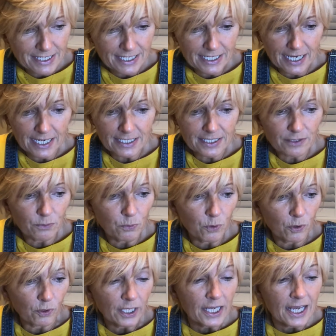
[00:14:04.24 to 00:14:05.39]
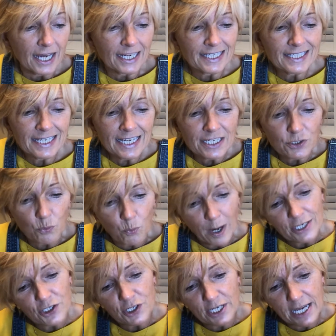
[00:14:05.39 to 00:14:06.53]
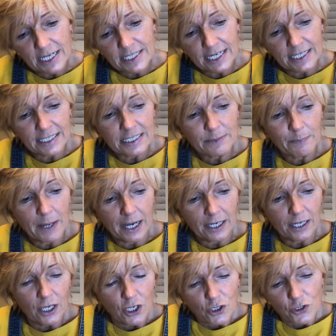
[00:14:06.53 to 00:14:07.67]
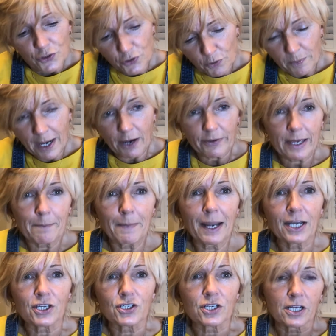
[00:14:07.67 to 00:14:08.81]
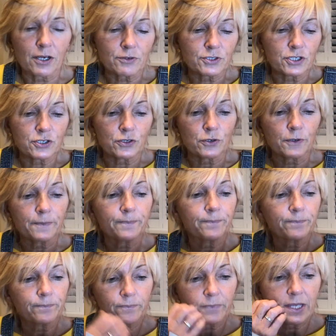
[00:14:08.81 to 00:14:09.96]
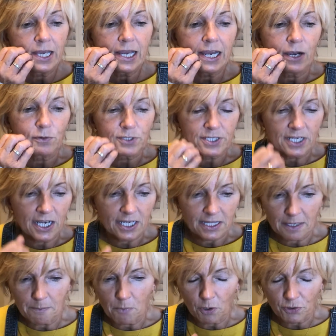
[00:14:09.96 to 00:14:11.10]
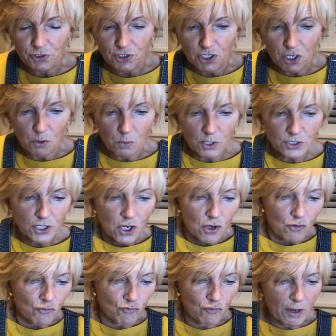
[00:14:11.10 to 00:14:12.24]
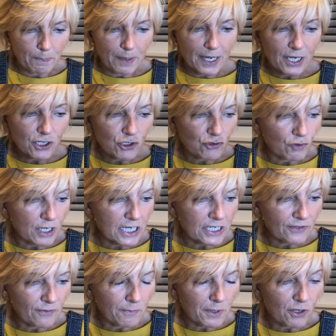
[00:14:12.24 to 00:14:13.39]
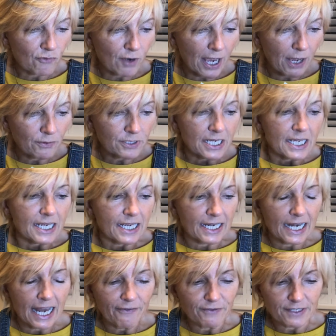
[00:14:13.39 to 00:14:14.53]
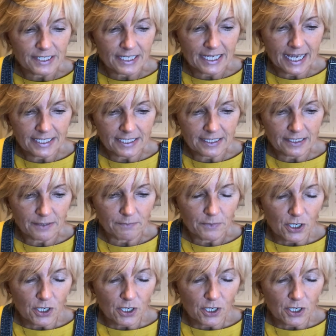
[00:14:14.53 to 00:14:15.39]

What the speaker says: against the wall and his knees wedged against Andy's back. Somehow they managed to close the door. Outside, the monster was ripping trees from the ground in an effort to get at them.